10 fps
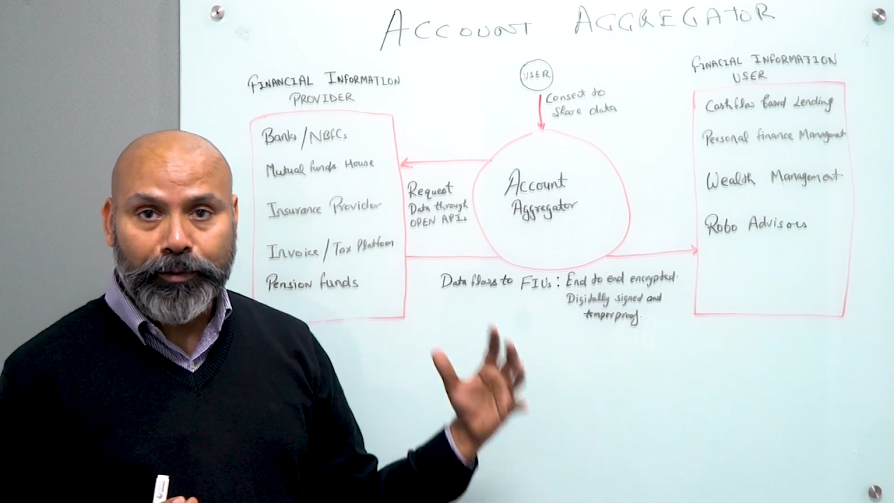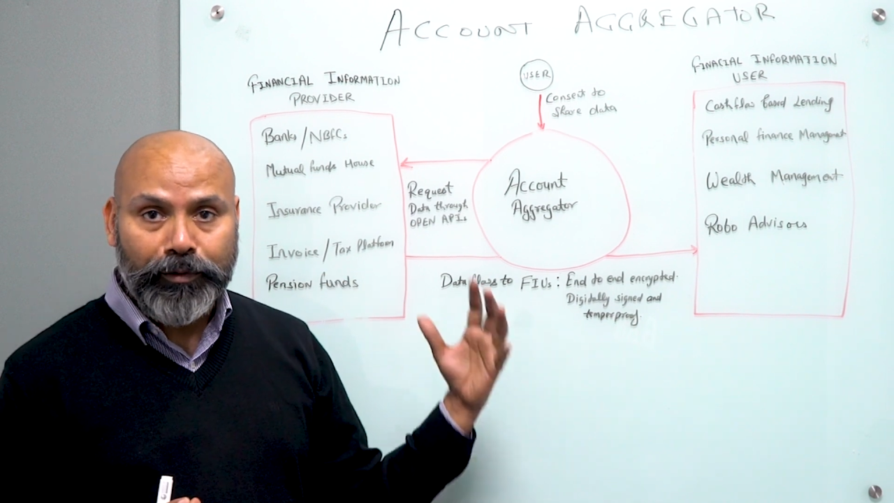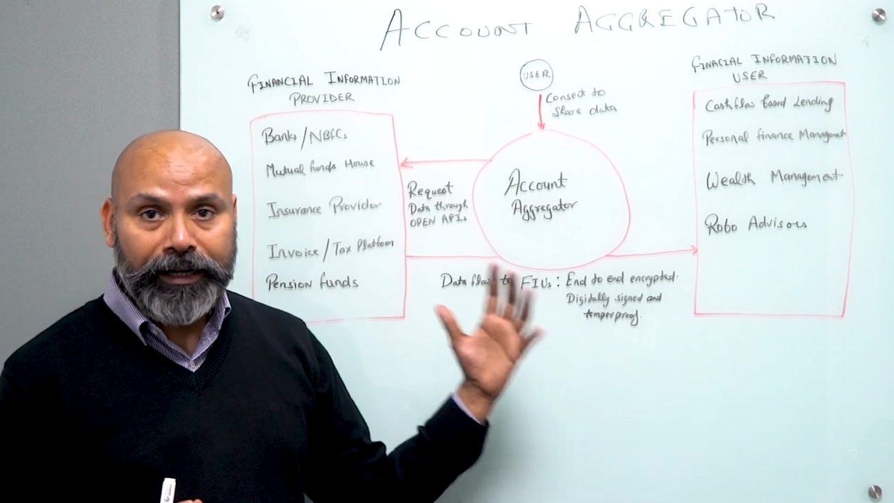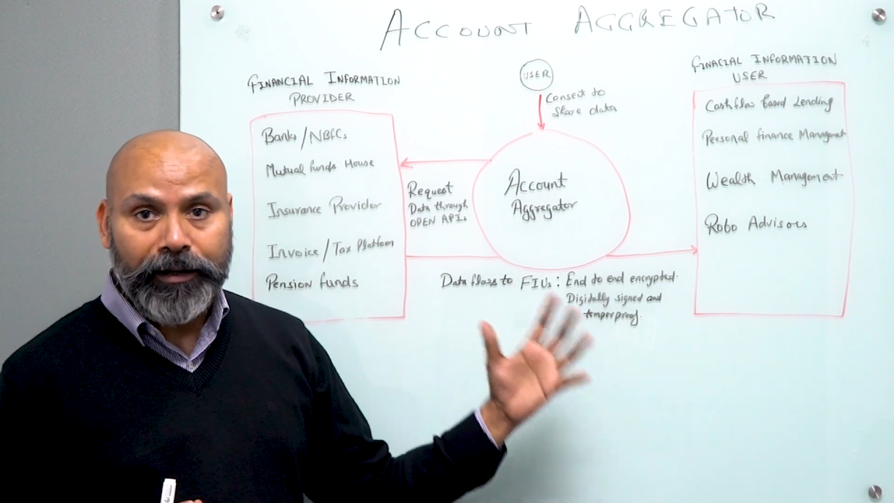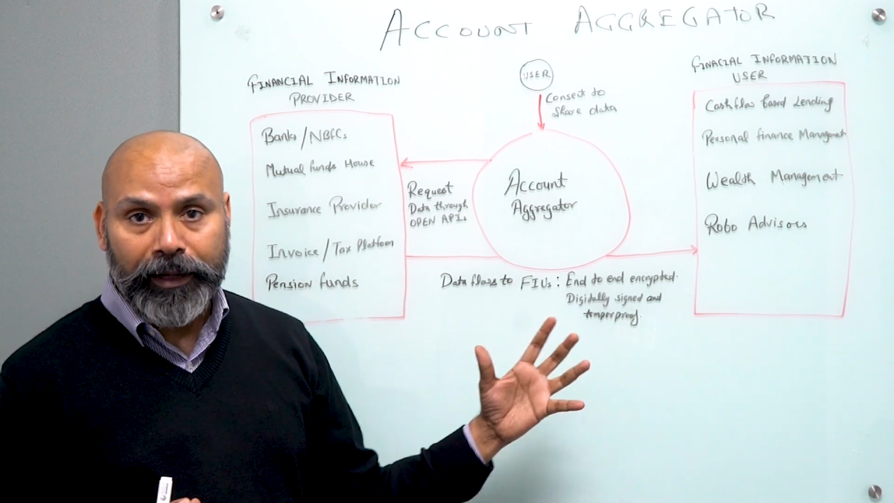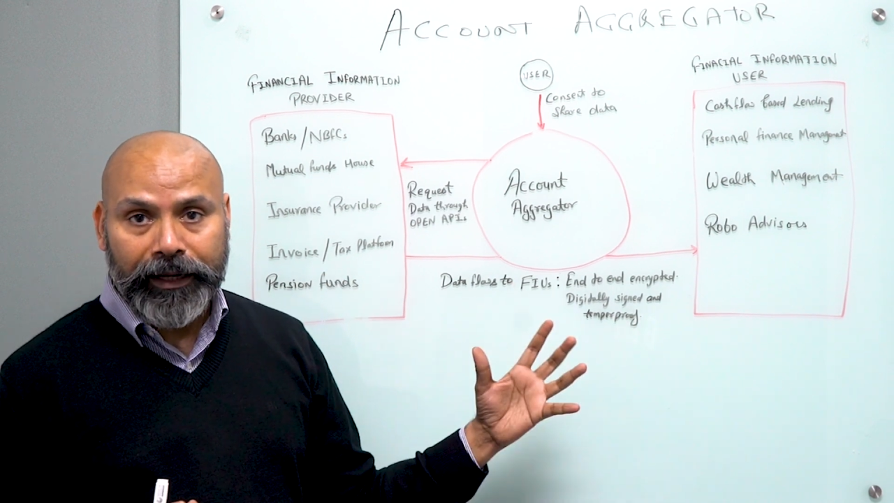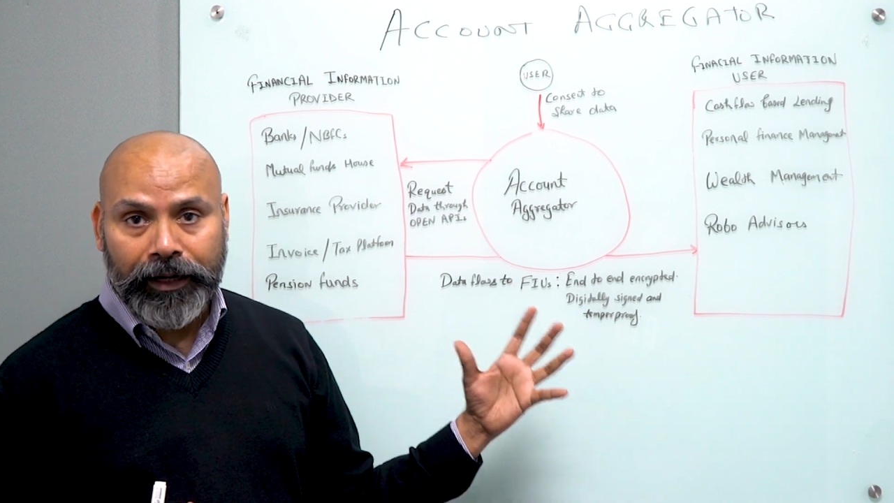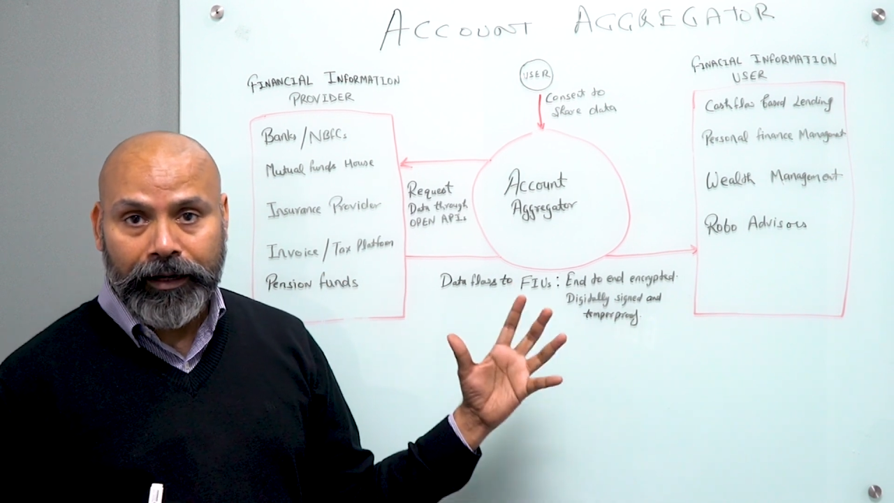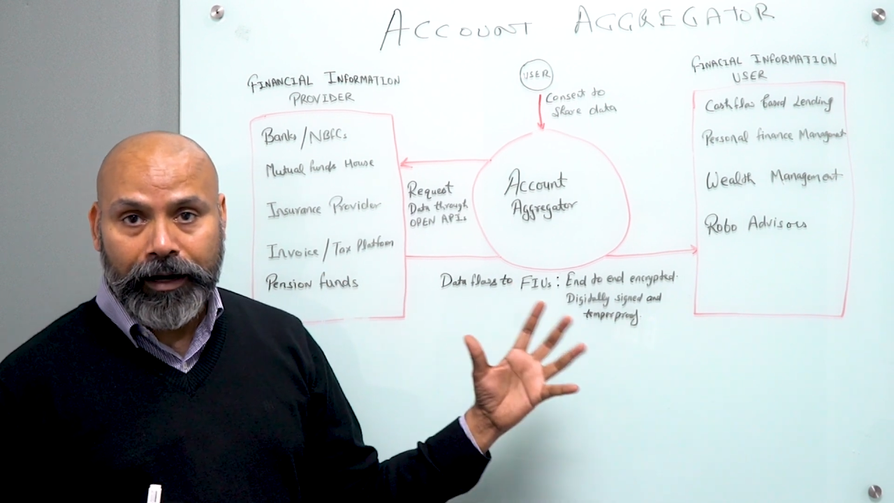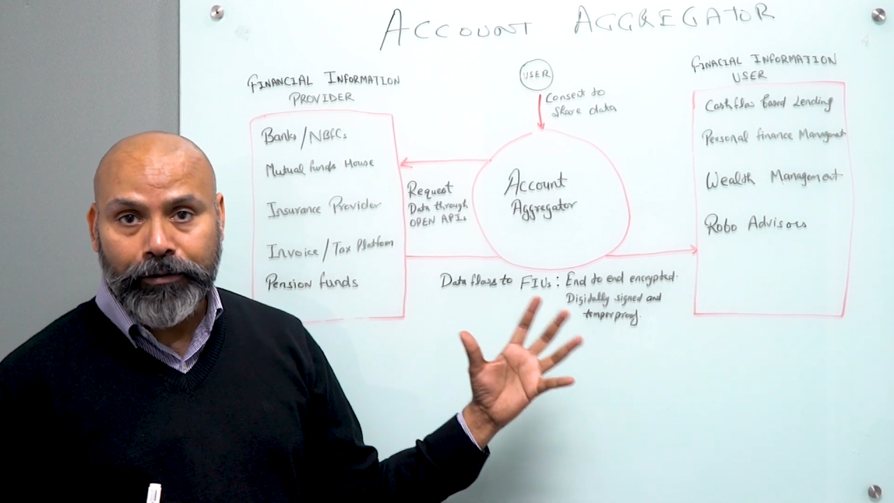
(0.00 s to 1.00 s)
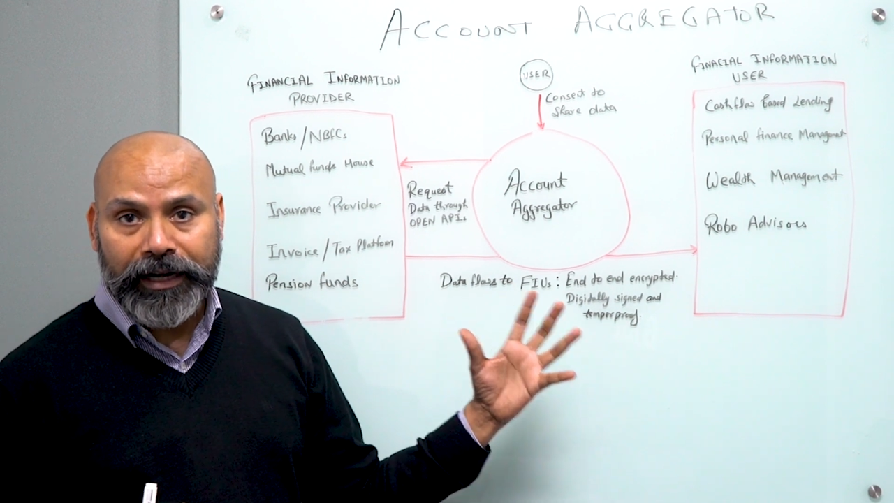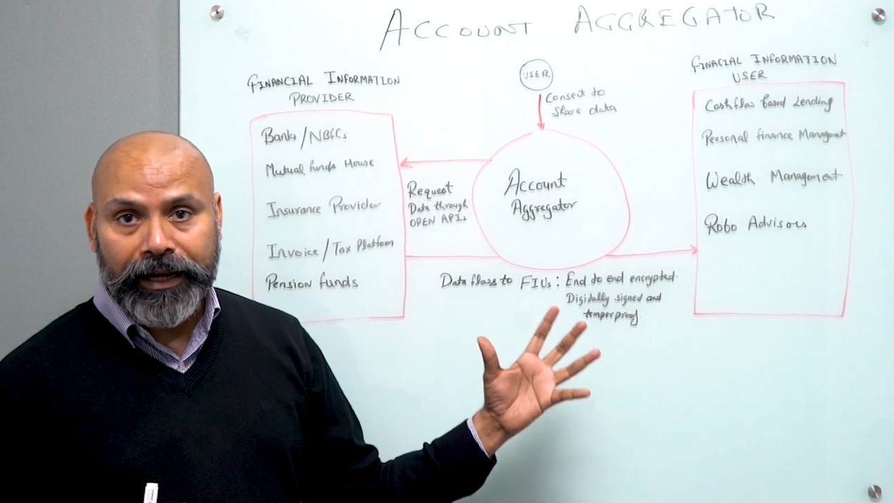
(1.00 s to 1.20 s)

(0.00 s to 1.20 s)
provided by account